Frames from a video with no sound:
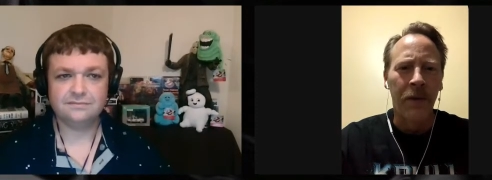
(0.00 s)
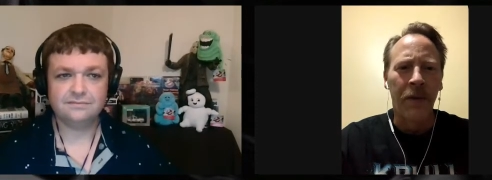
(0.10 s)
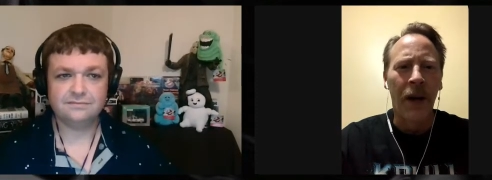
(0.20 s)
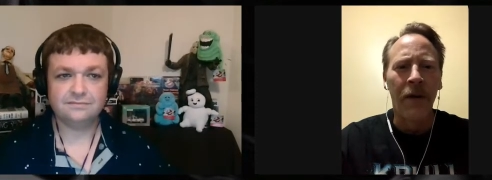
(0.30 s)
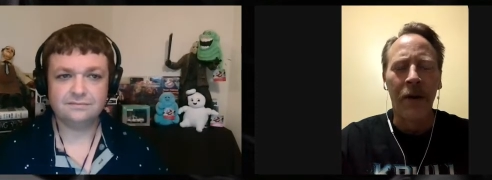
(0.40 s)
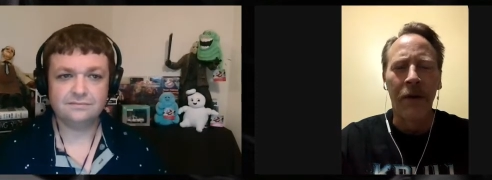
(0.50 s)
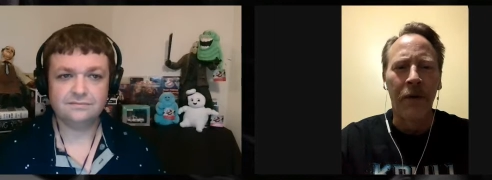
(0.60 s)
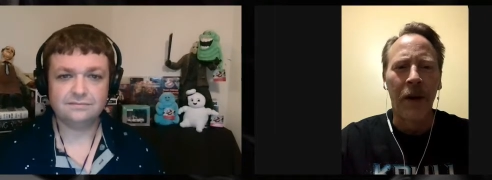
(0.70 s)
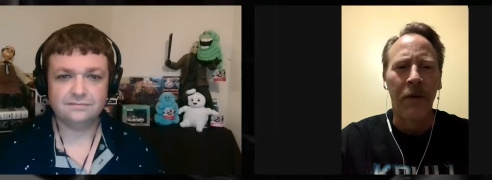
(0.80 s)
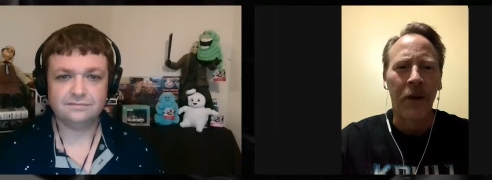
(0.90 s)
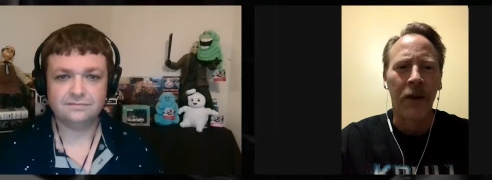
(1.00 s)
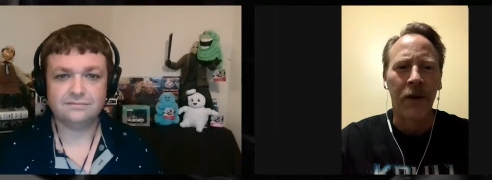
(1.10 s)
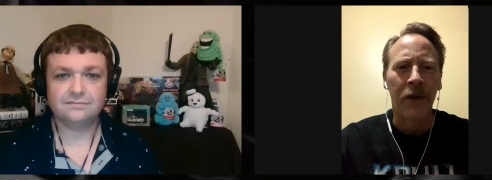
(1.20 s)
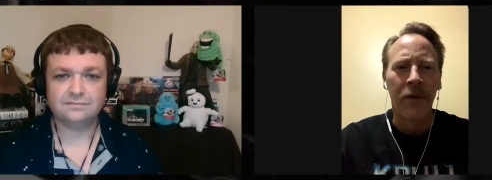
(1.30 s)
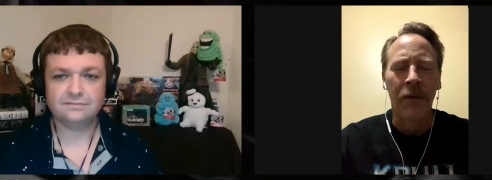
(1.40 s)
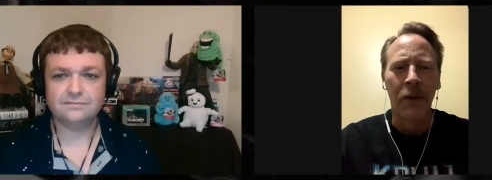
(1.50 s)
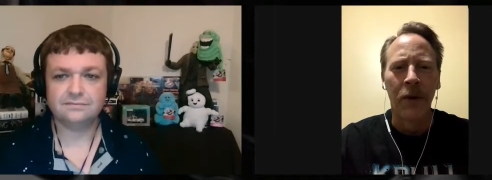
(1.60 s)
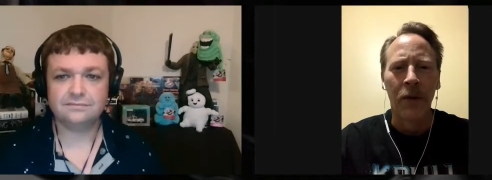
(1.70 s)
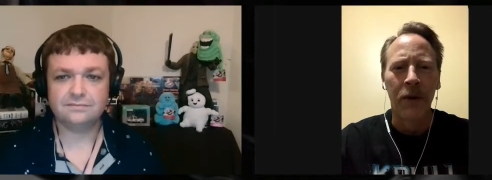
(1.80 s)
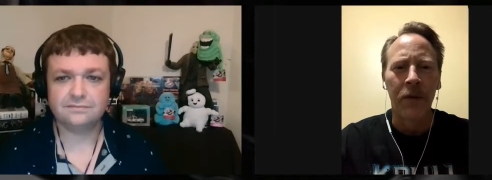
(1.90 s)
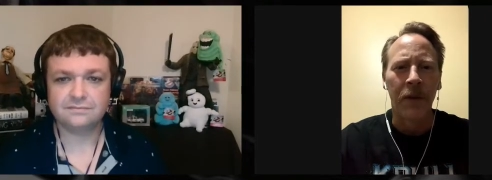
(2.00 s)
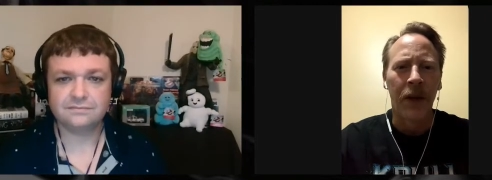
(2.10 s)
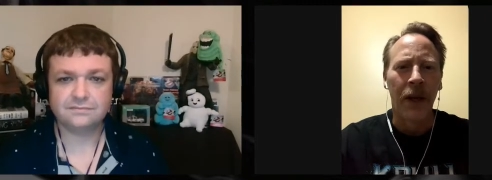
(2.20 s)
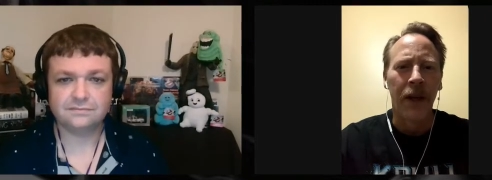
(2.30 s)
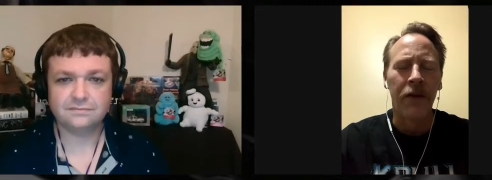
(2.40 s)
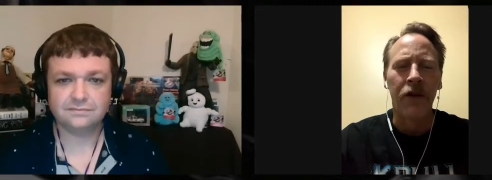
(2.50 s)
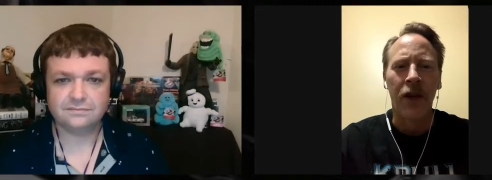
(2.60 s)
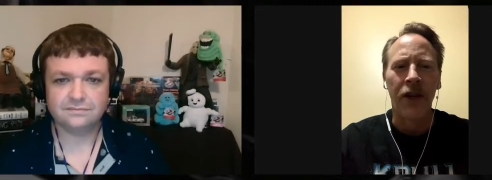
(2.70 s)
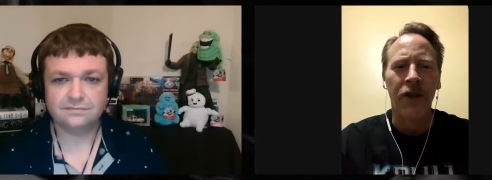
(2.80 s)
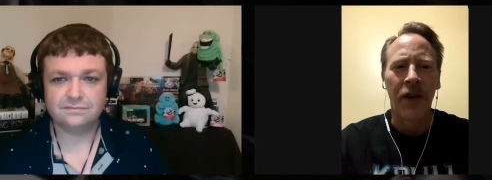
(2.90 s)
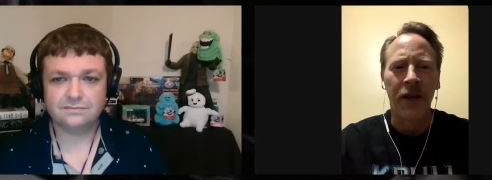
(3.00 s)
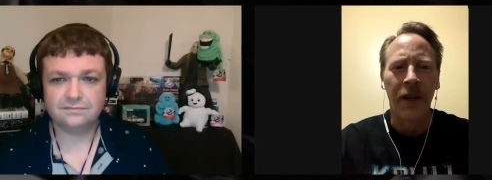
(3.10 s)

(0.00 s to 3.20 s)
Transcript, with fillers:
Speaker 1: five on five because the four horsemen had J.J.